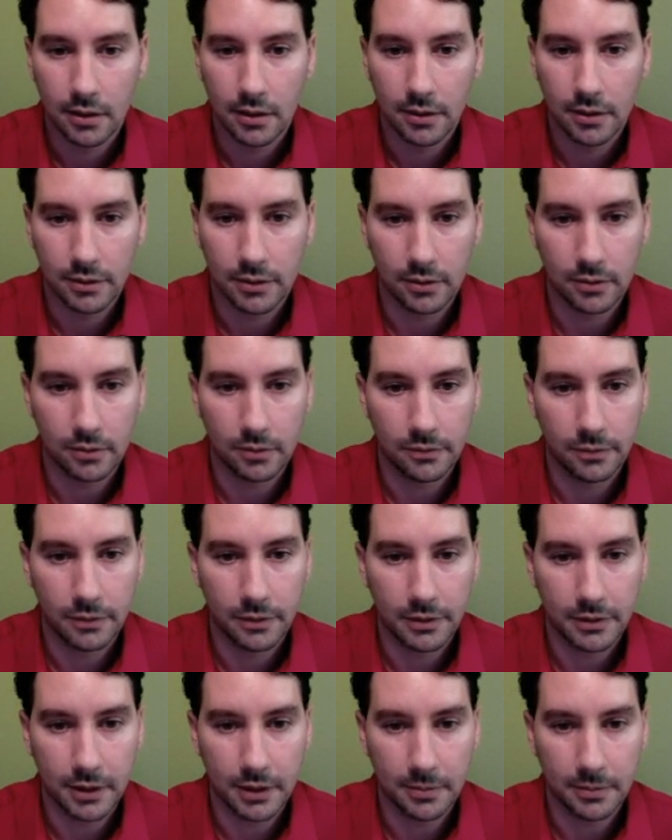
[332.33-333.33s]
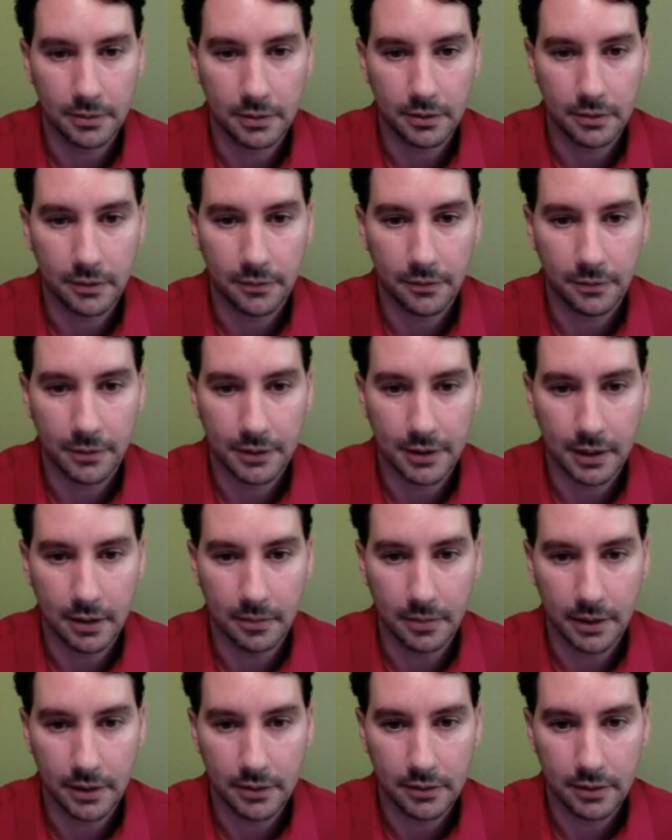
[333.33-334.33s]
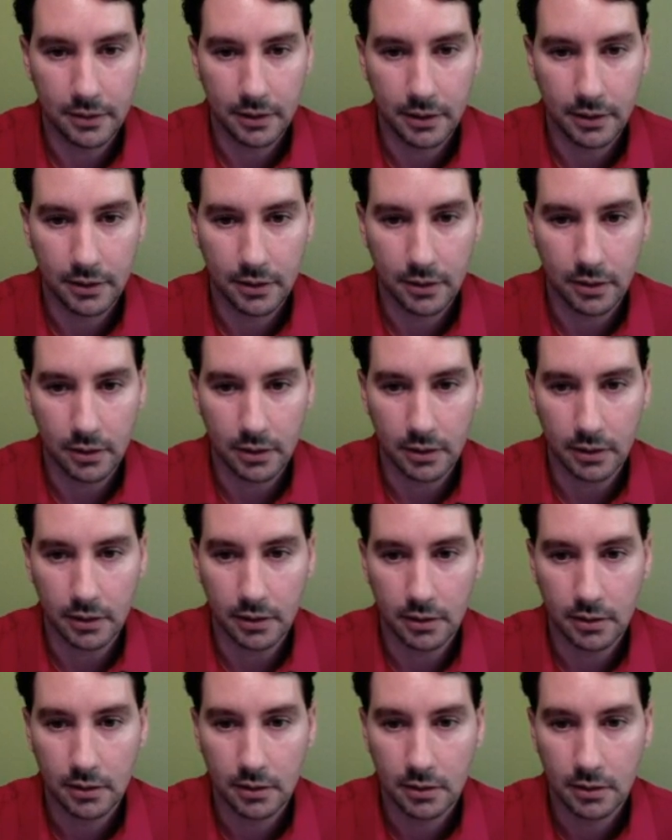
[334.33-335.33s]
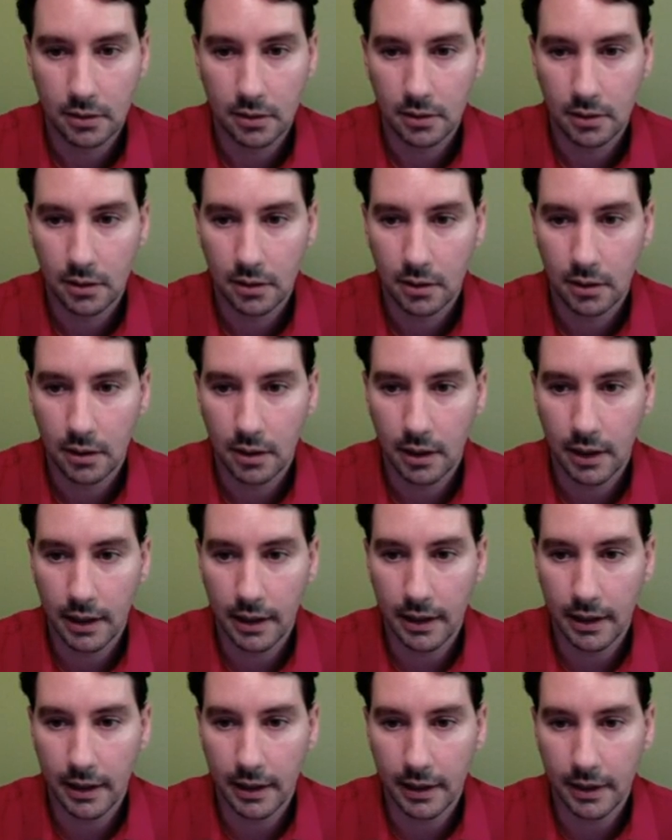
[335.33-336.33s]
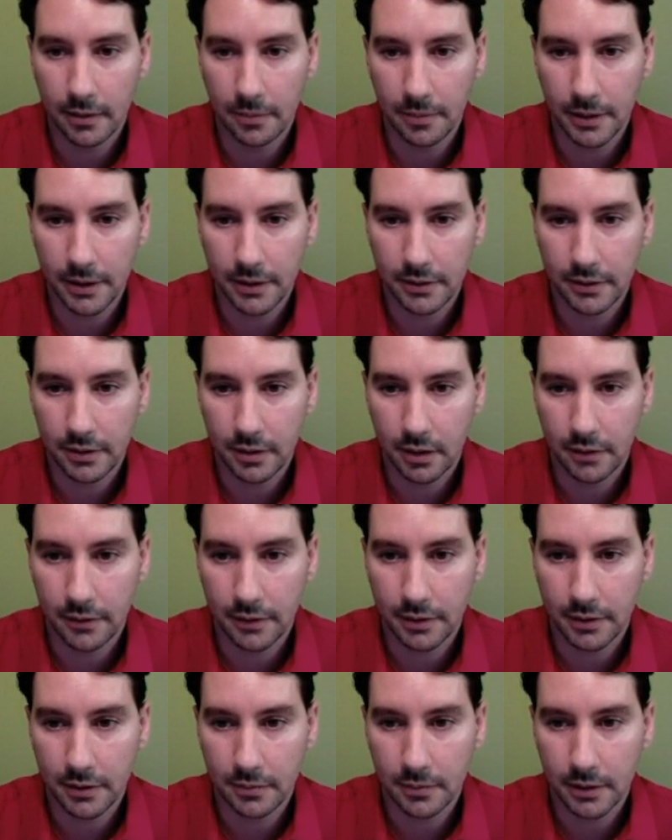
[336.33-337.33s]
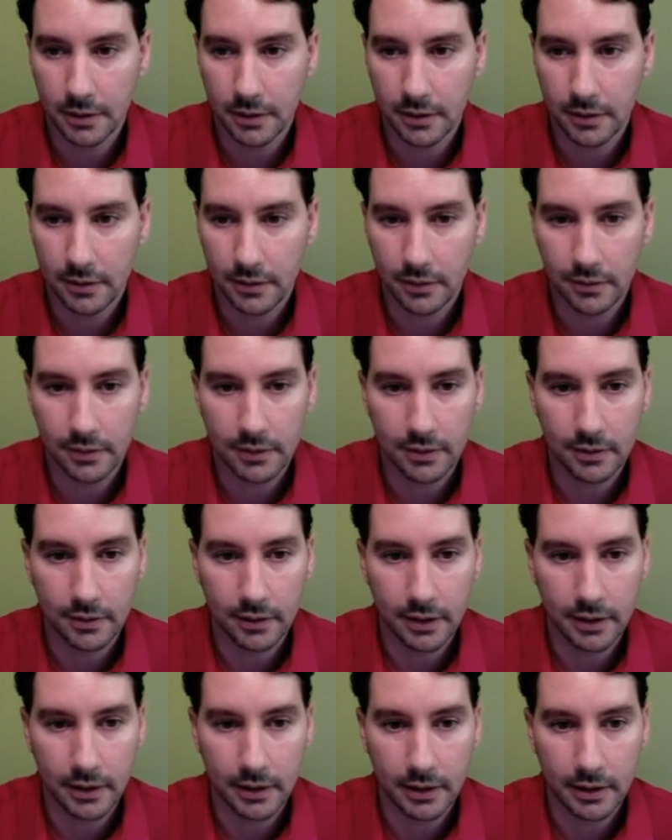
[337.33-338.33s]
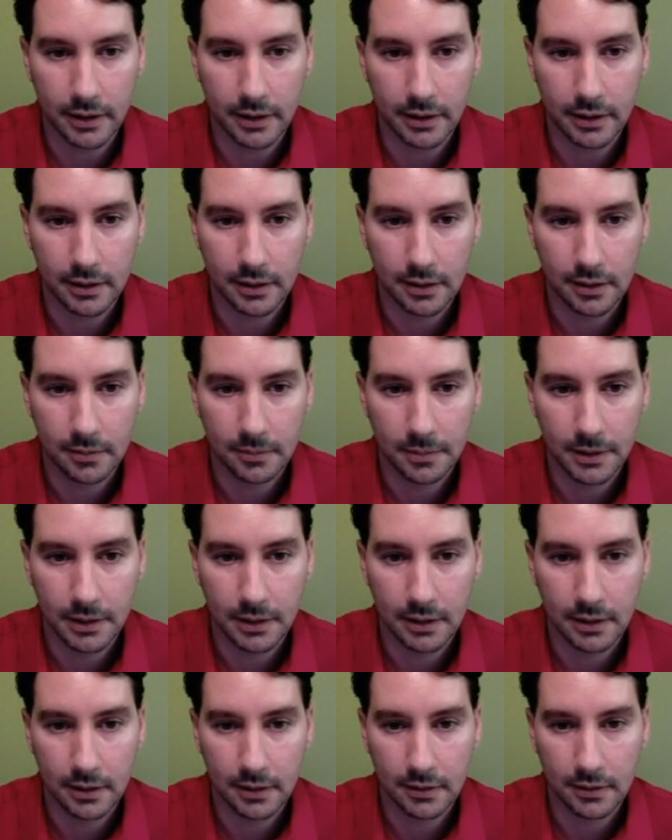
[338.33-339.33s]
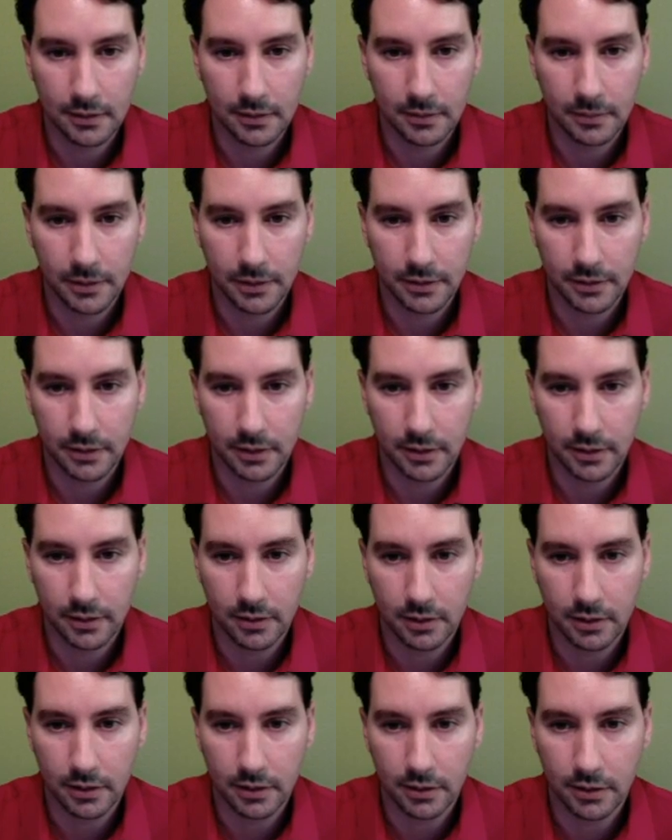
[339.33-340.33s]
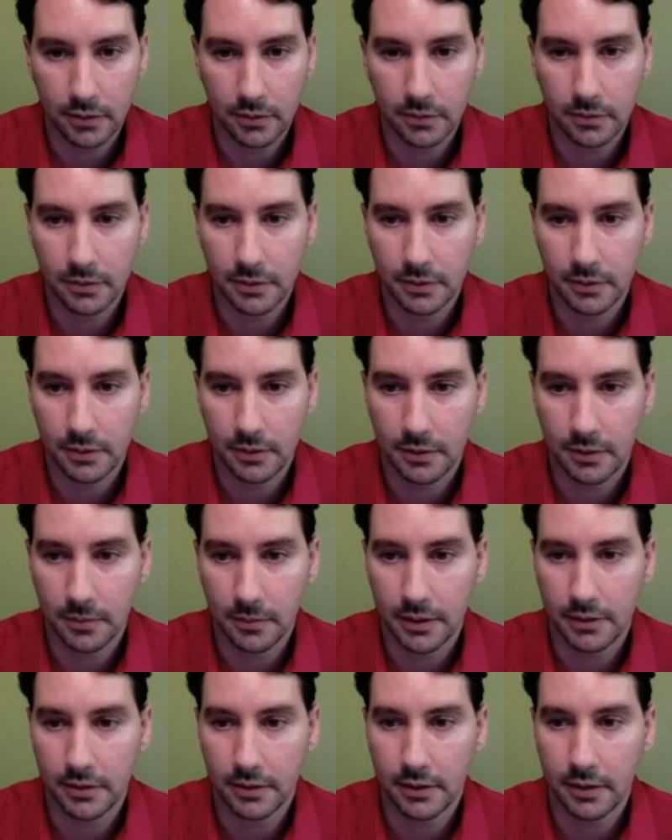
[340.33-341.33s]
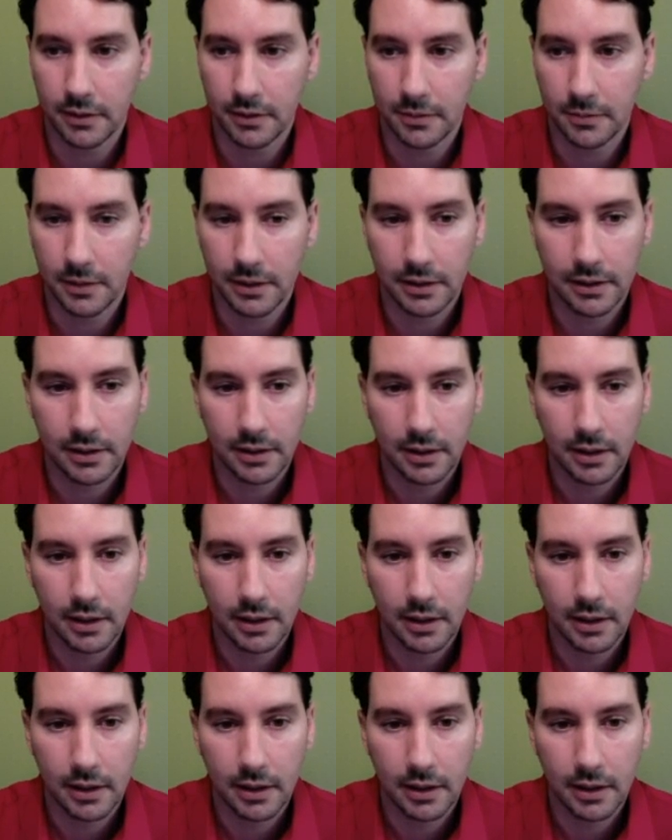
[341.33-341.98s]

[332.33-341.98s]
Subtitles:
So for example, if we say bears are not strong and bears are not very smart. So this is like P is bears are not strong, Q is bears are not smart.